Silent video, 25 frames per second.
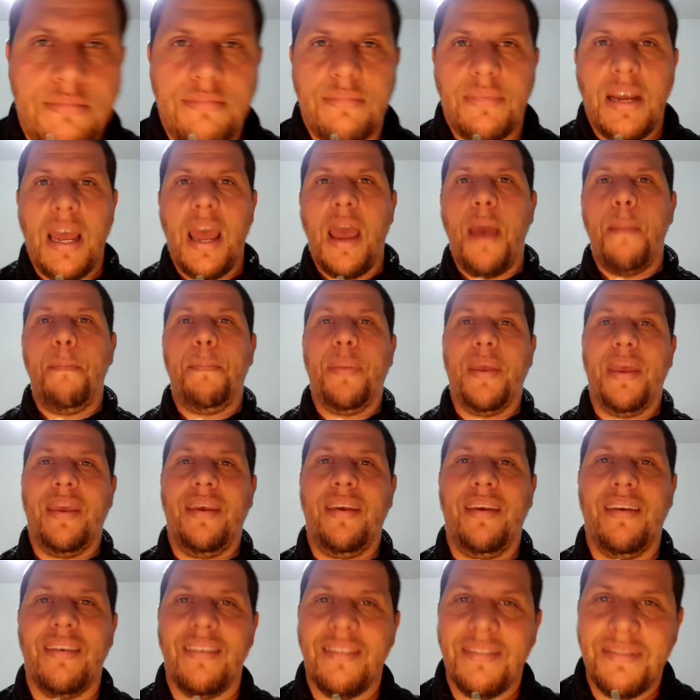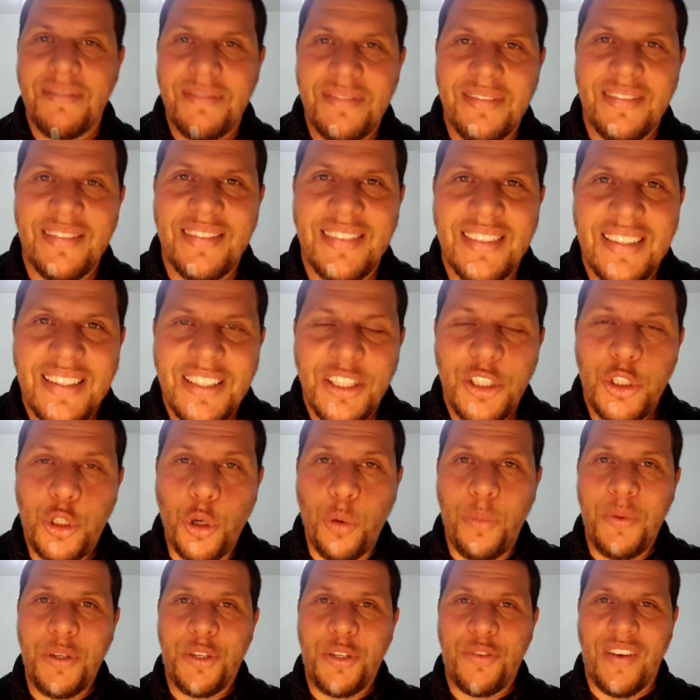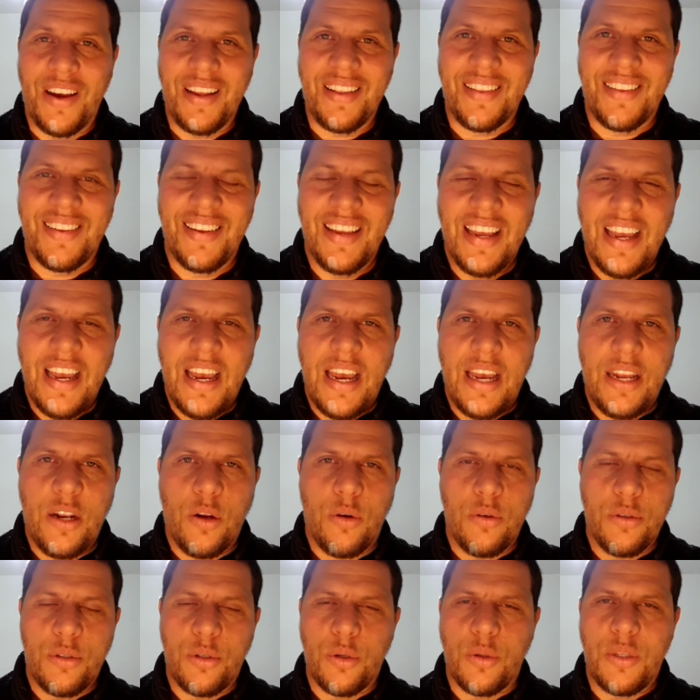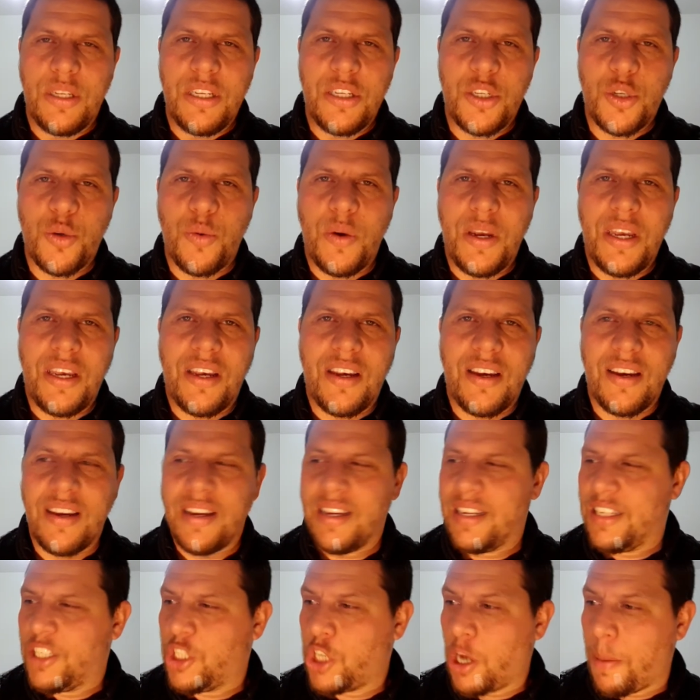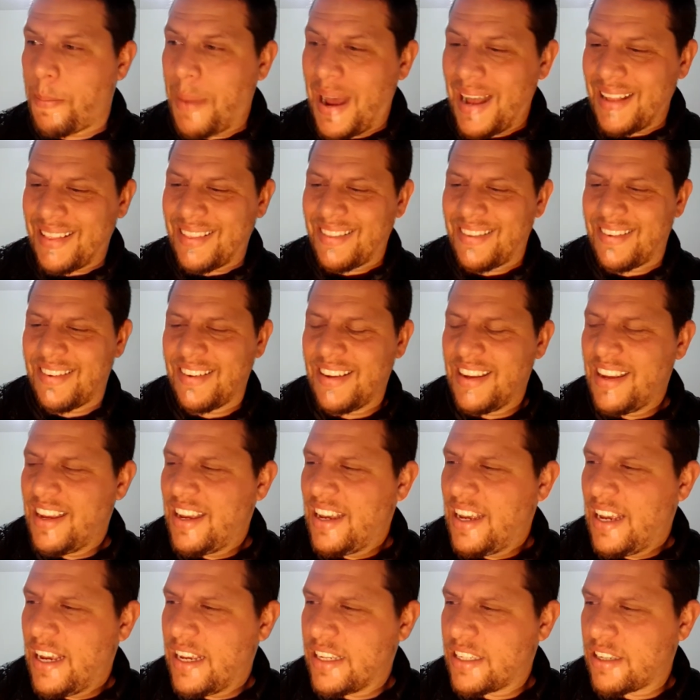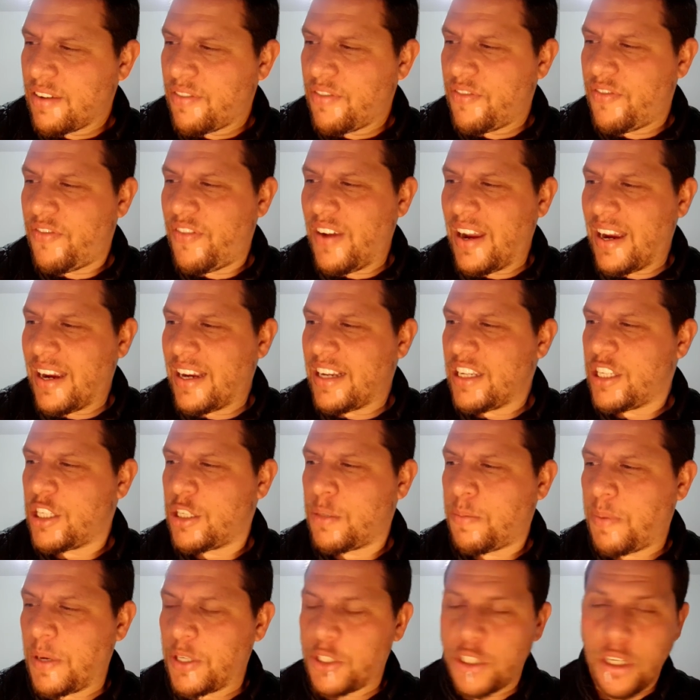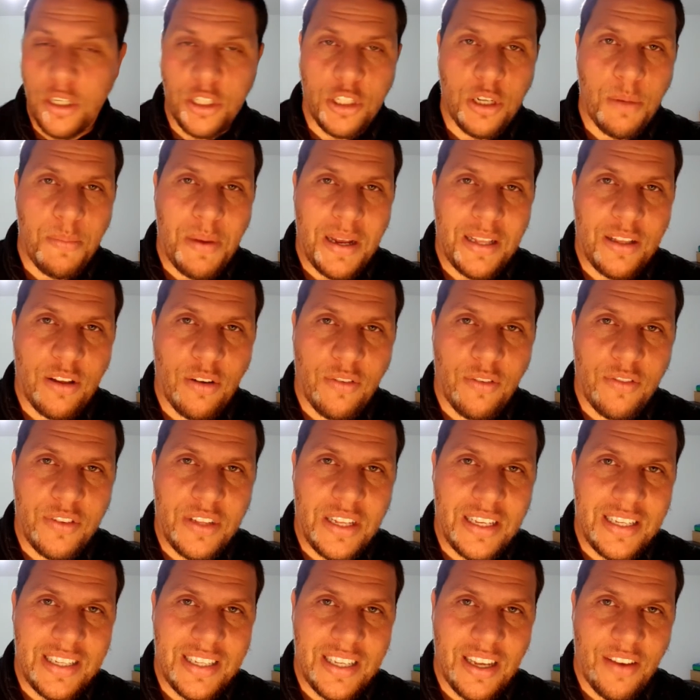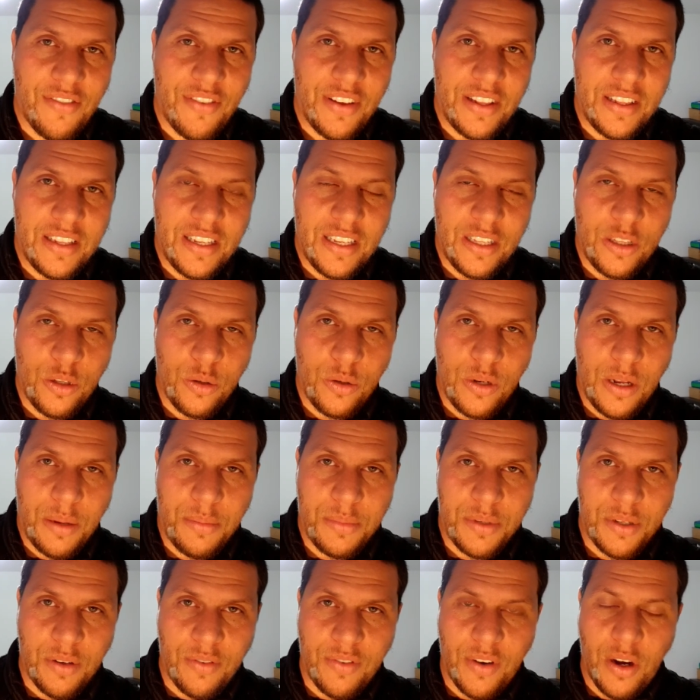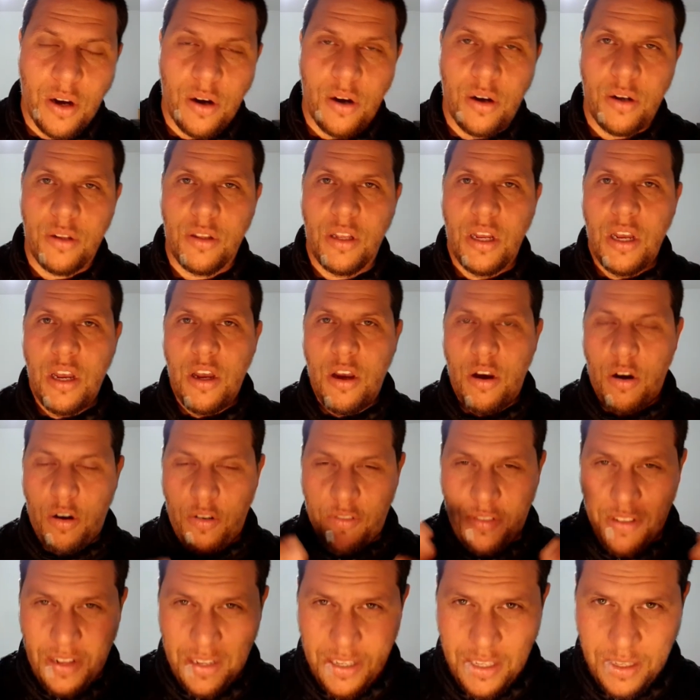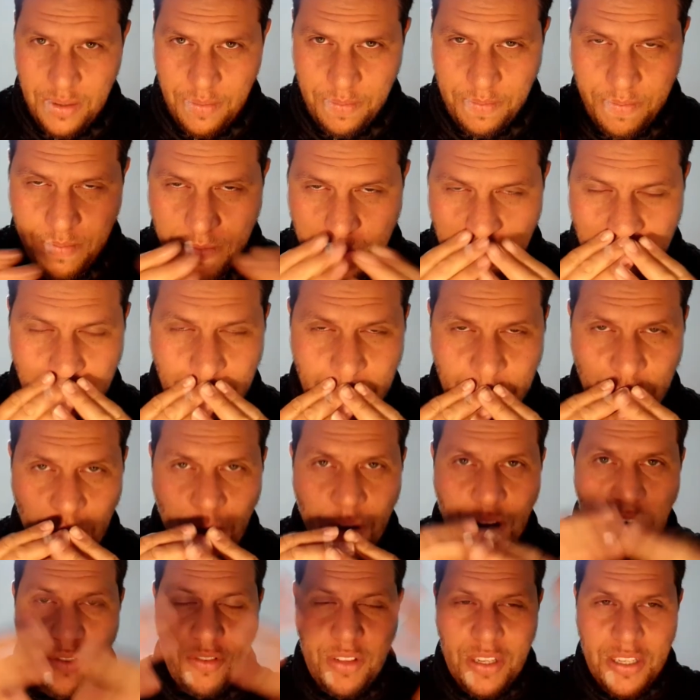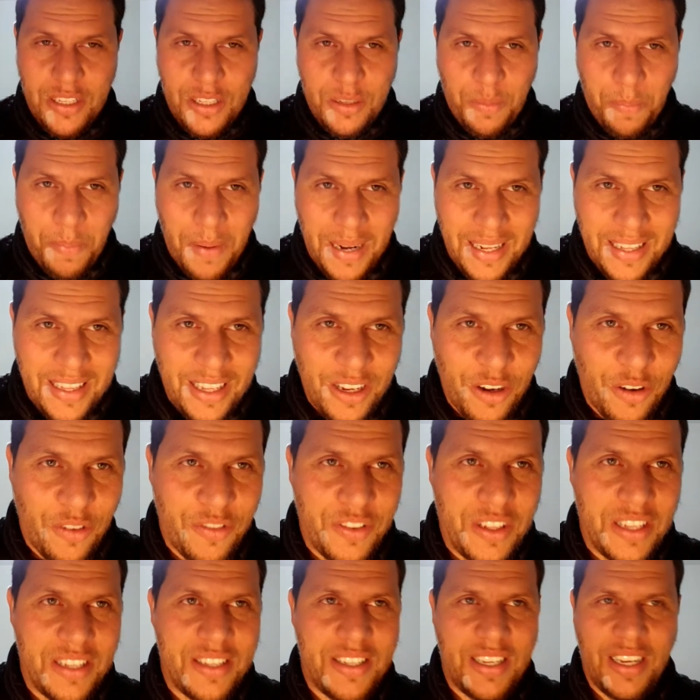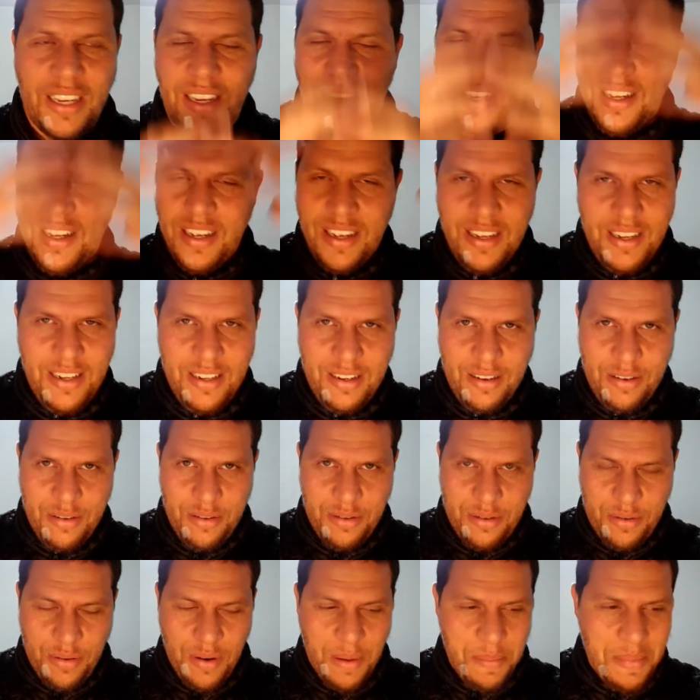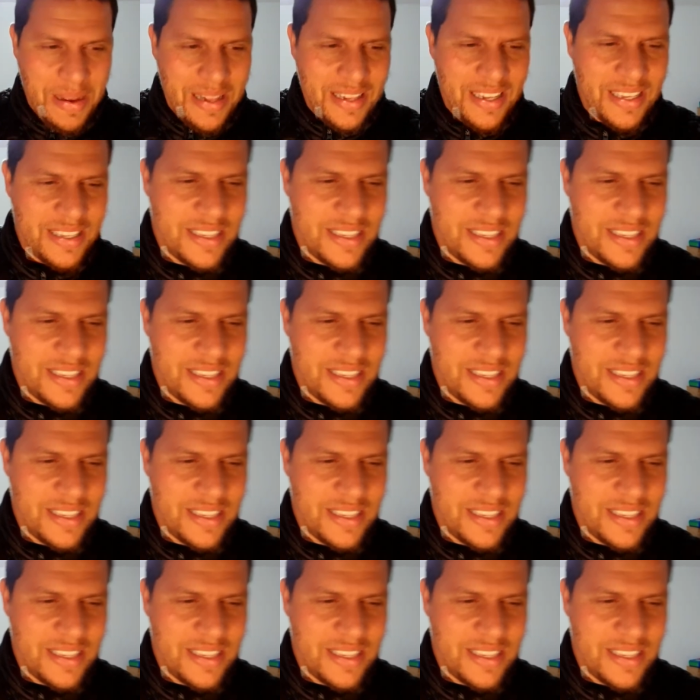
happy Tu Bishvat. And also this week, Shabbat is a very special Shabbat of the 72 names of God, of this, sorry, of the splitting of the sea. Tremendous